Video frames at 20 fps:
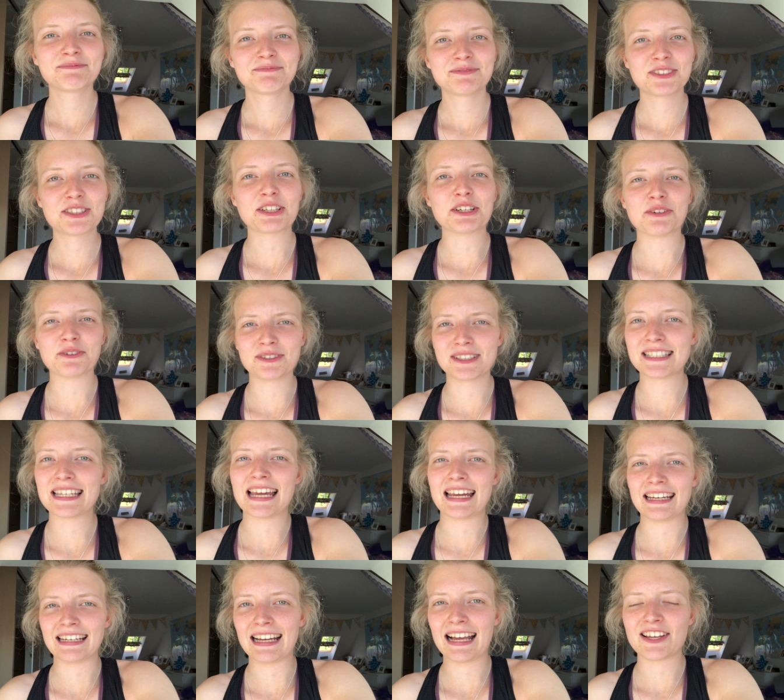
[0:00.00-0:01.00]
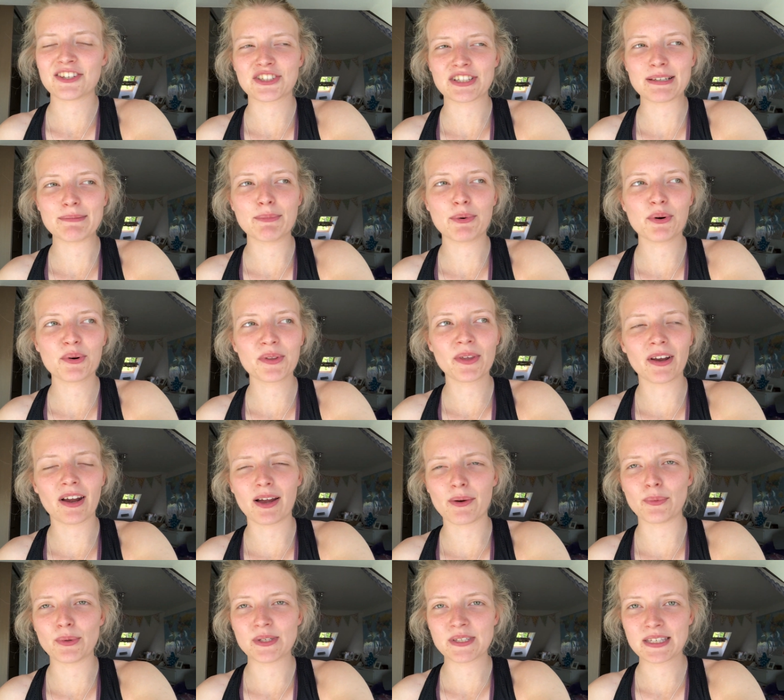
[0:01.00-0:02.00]
chilled day actually more than
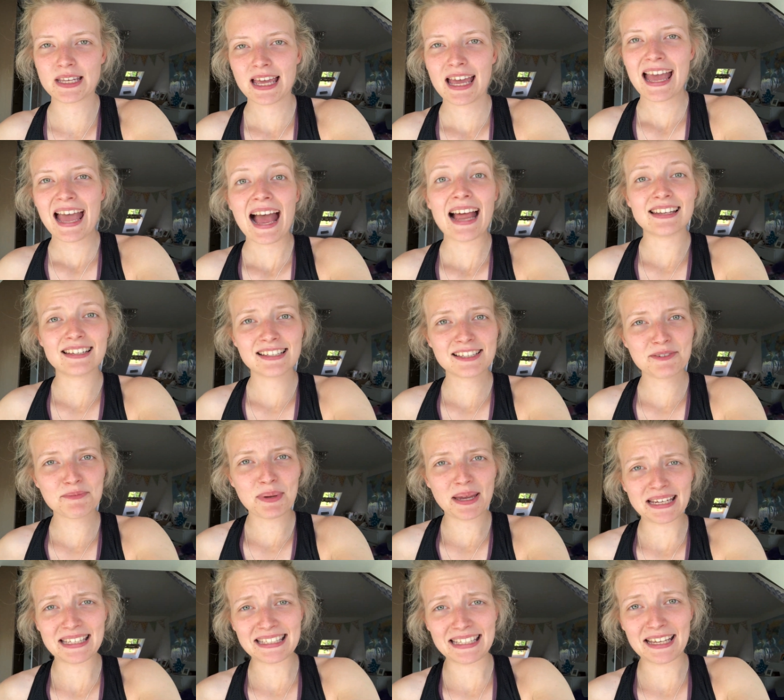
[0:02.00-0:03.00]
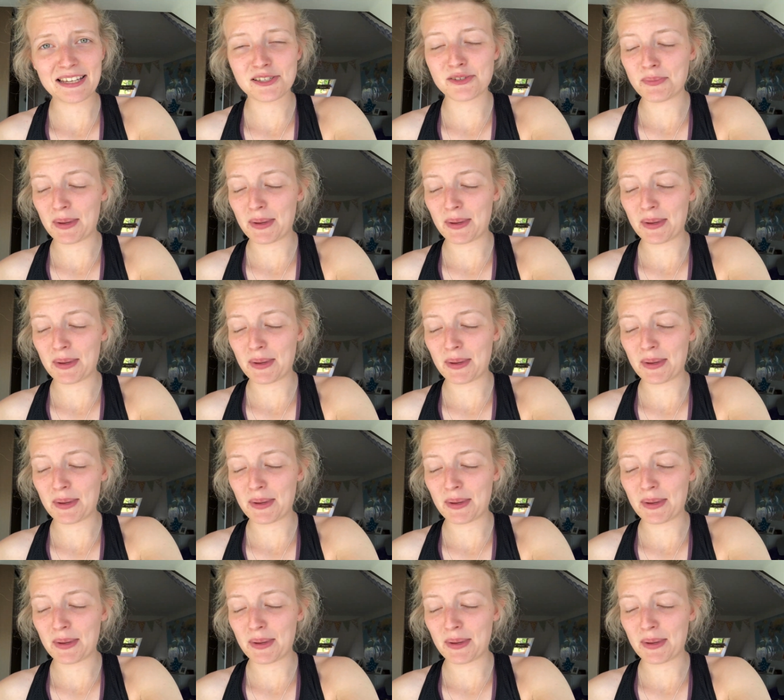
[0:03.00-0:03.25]
I was anticipating it to